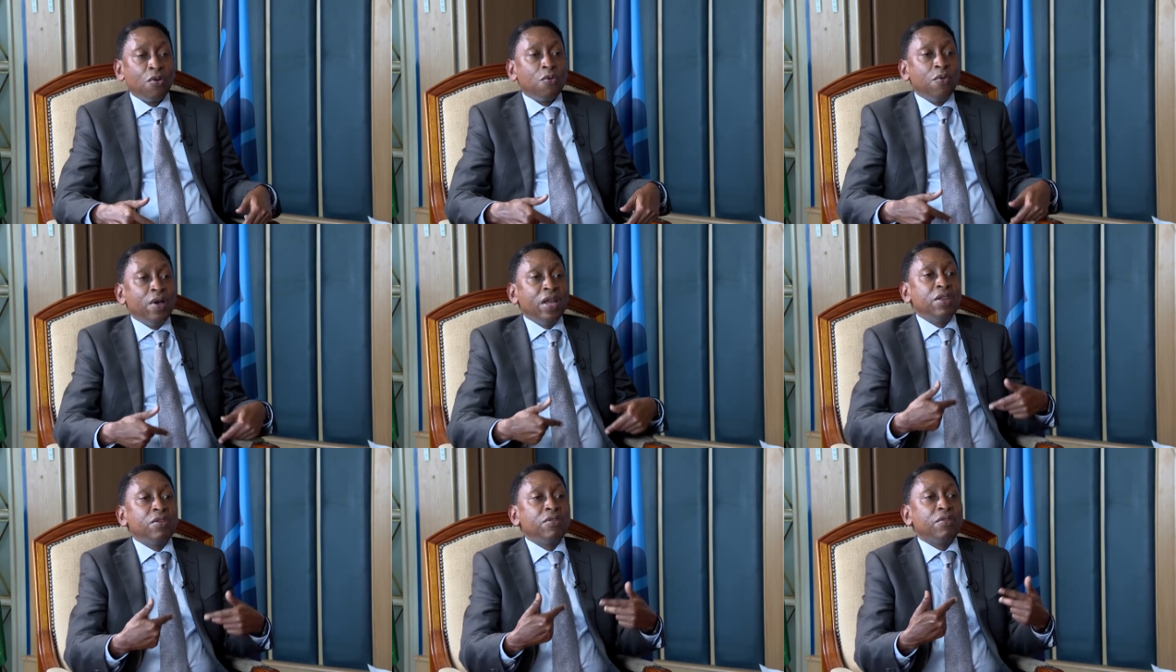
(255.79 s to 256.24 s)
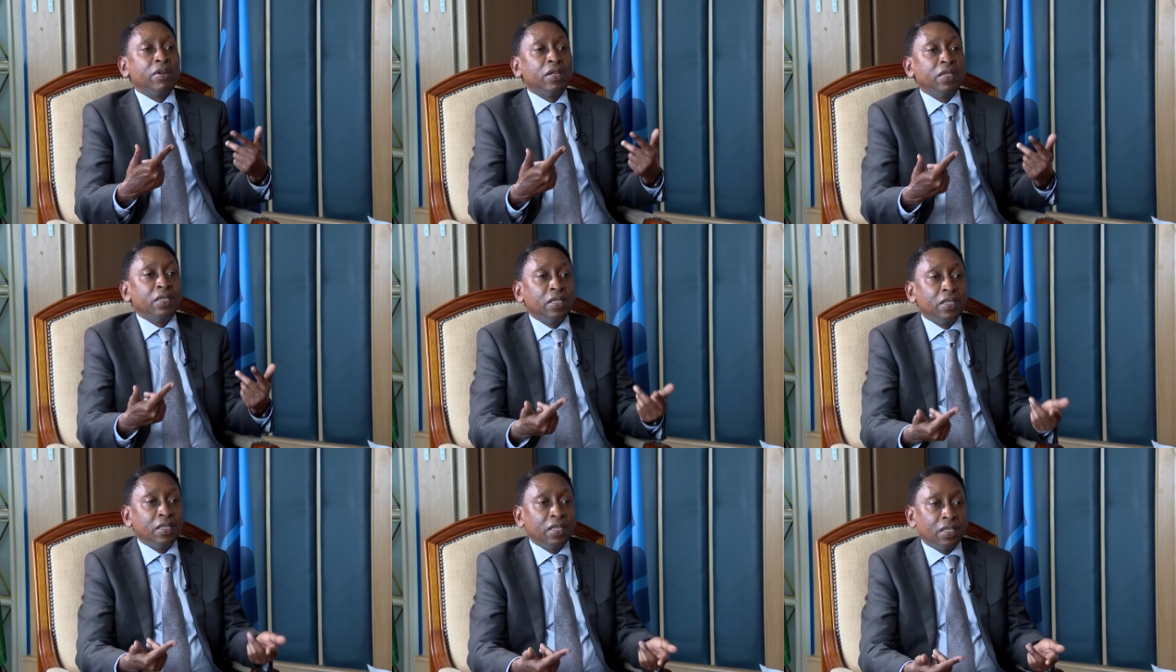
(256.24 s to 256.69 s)
When you
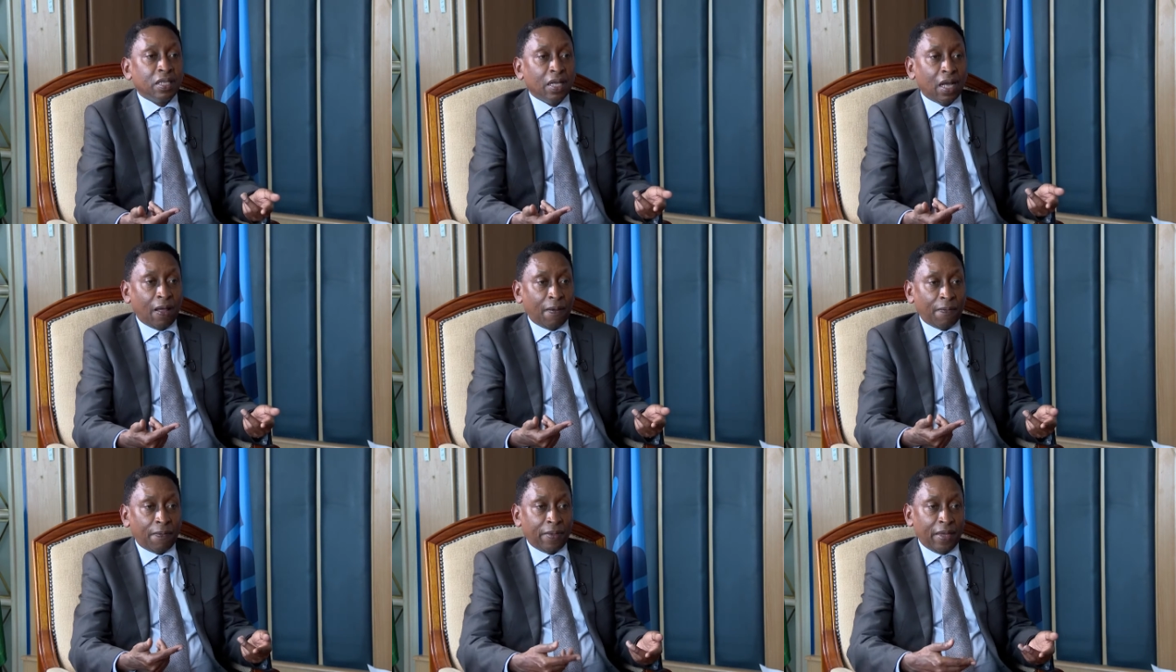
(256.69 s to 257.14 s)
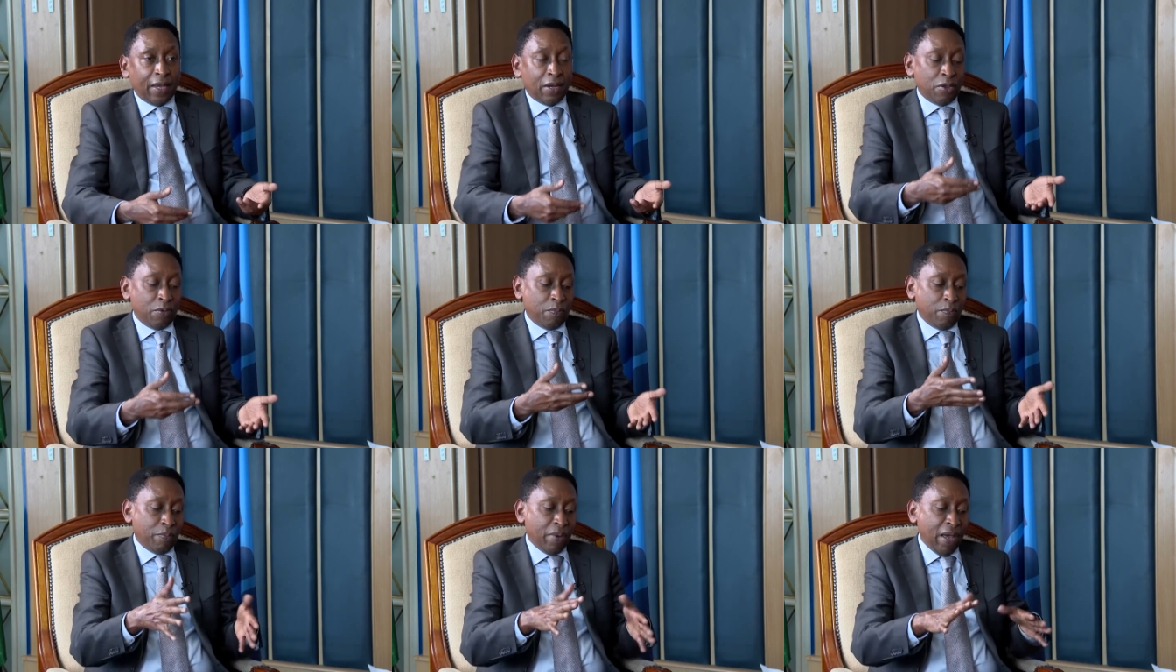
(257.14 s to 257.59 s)
register
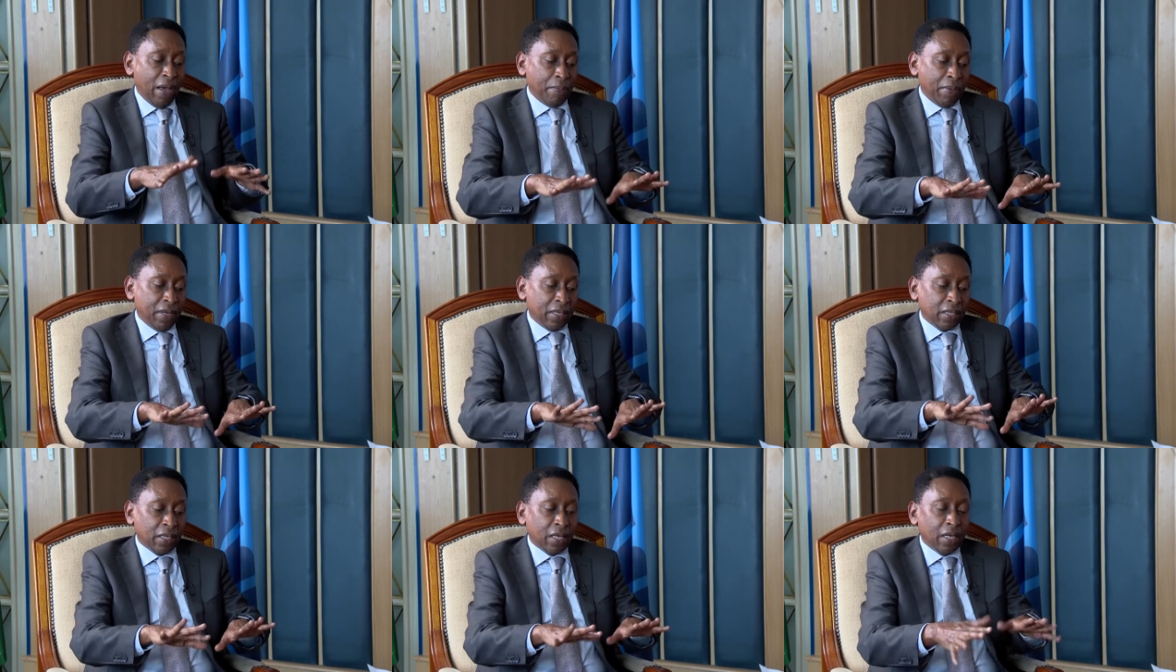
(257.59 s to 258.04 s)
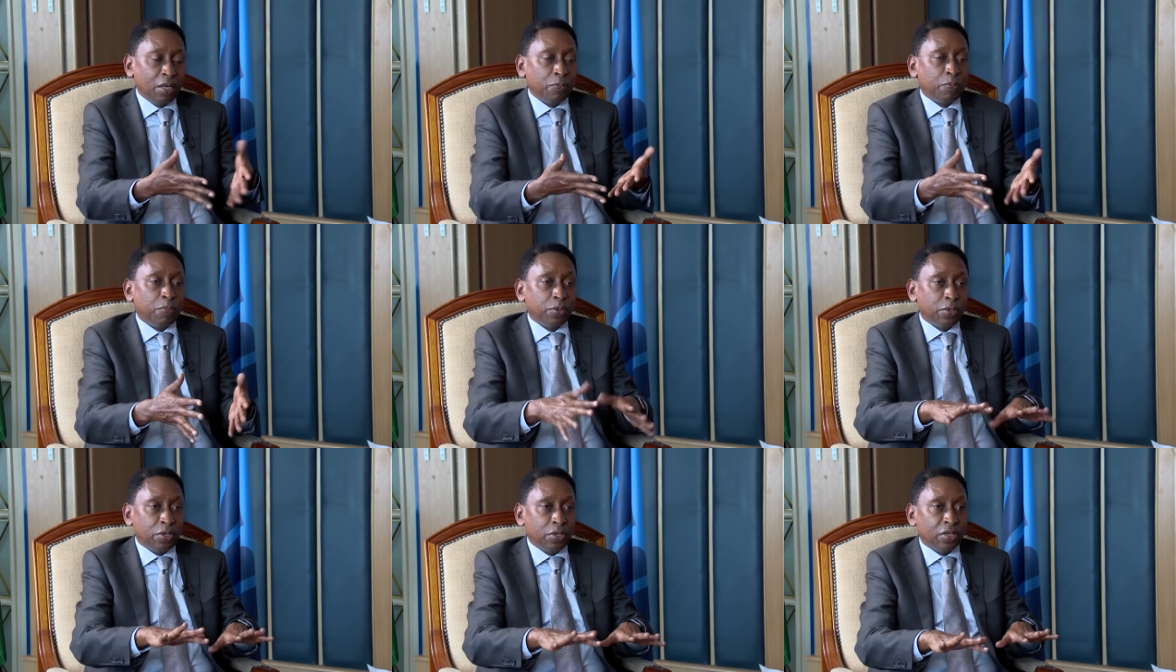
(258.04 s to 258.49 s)
and you
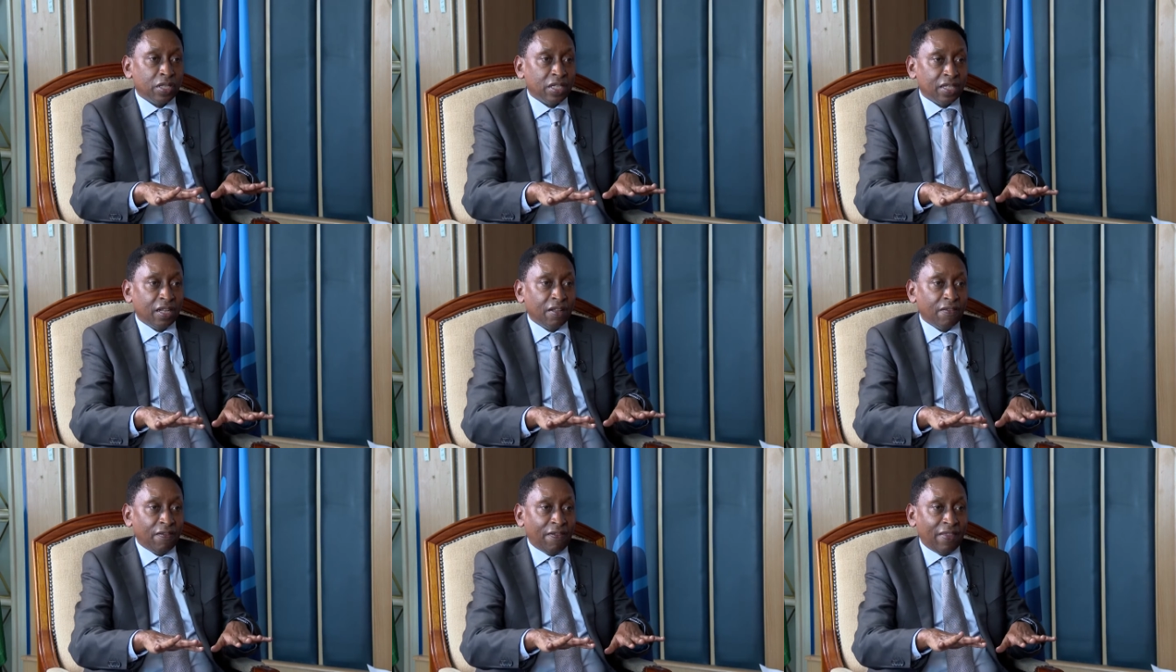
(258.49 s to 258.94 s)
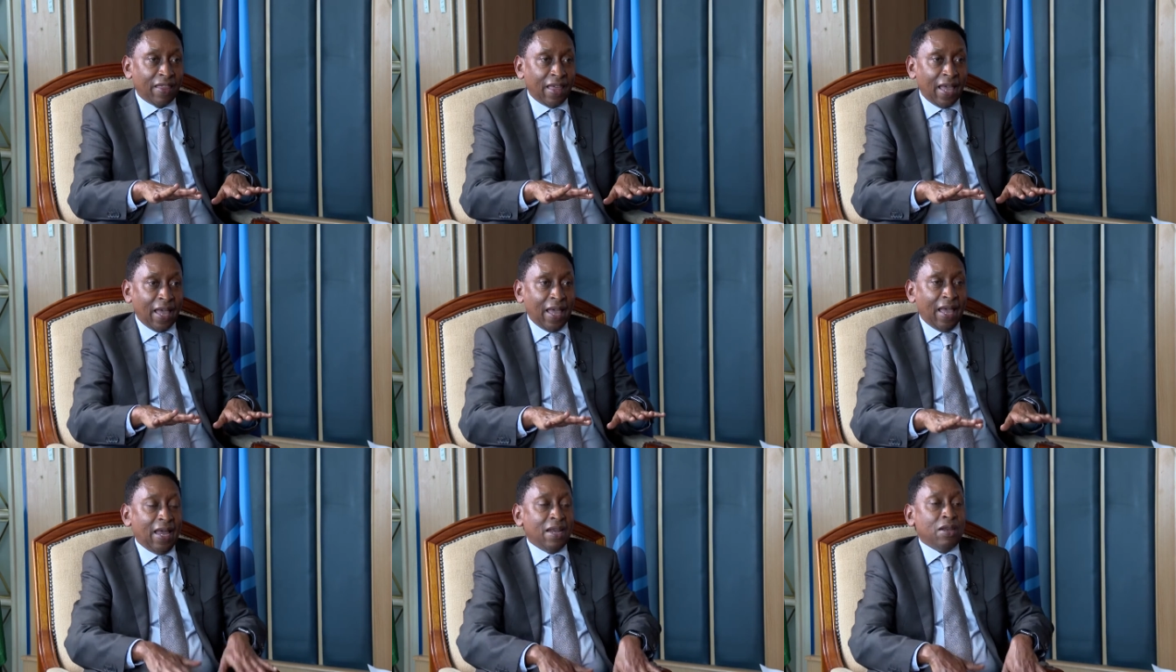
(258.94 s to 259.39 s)
biometrically put yourself
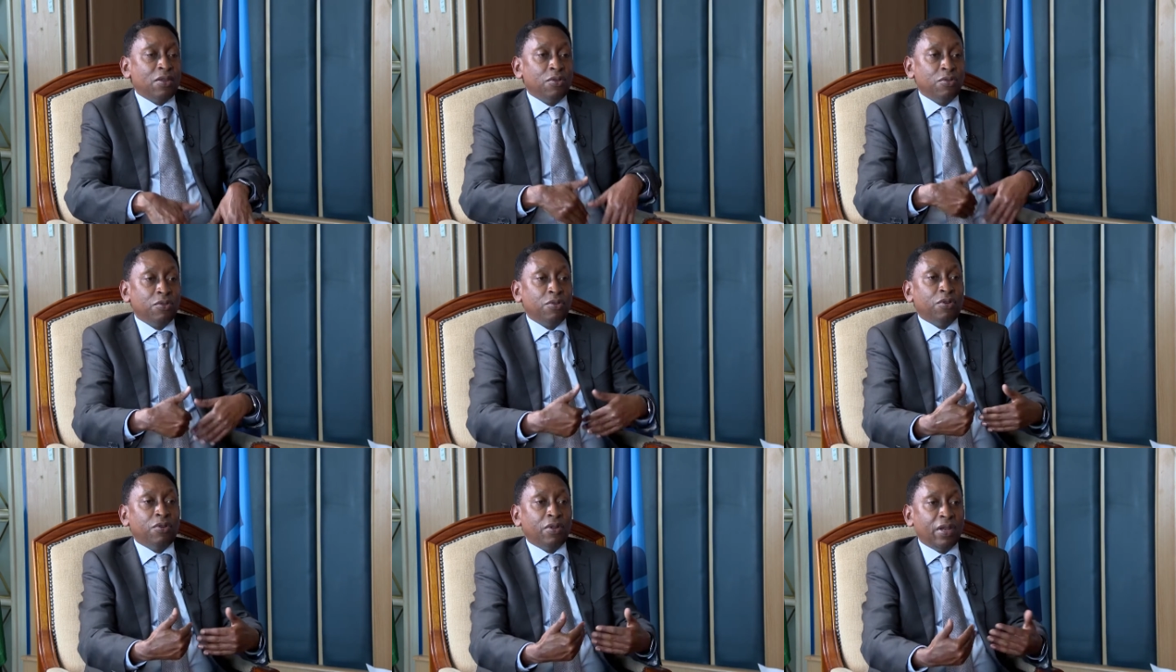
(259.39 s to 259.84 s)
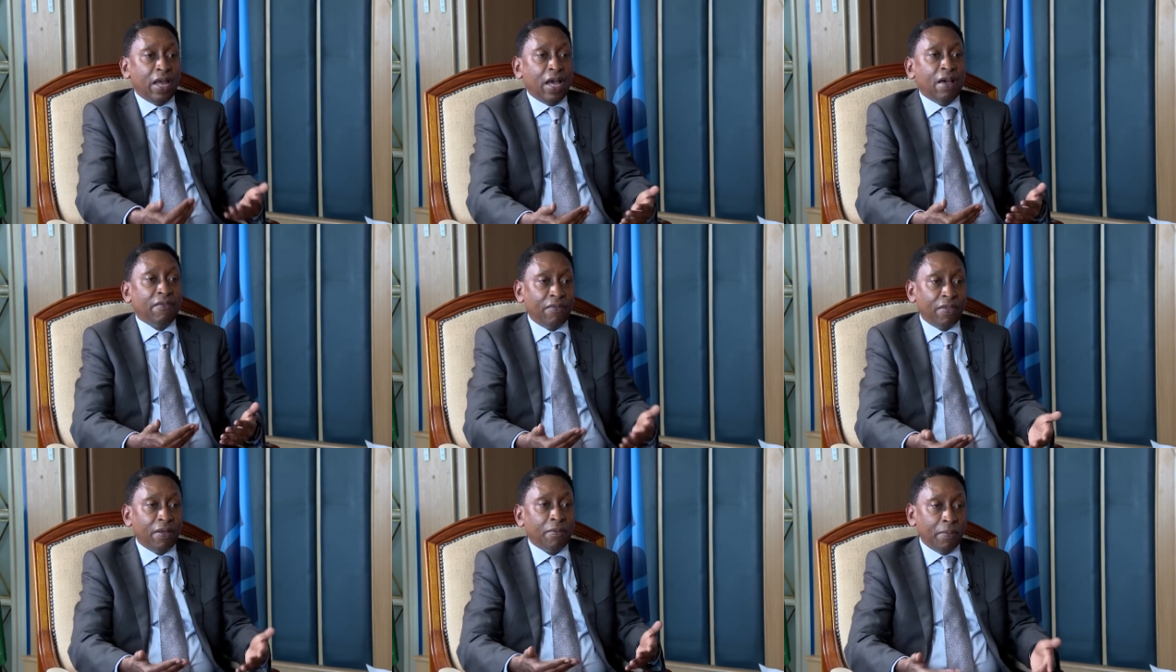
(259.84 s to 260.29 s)
there and you don't
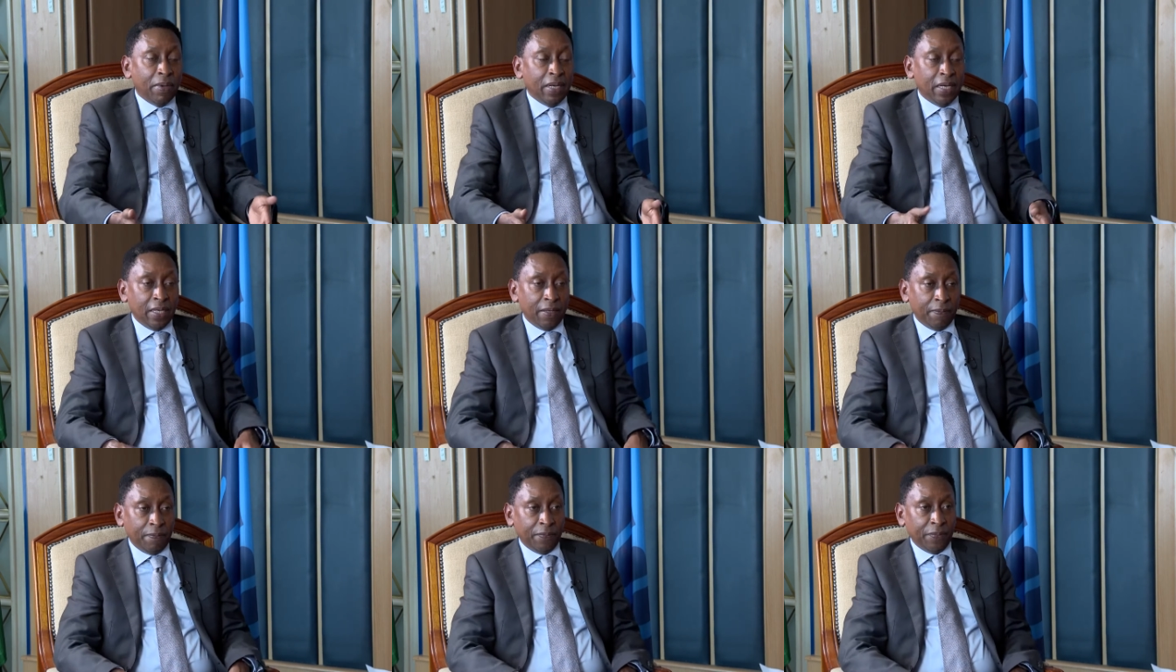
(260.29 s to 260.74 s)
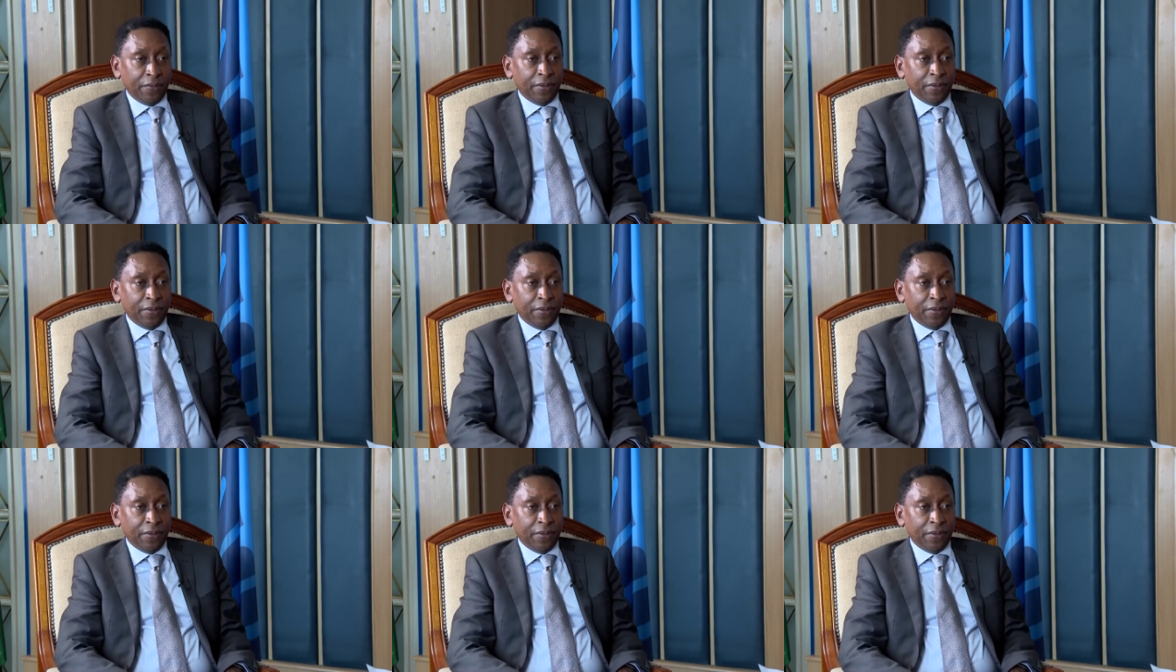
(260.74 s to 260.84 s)
have the money,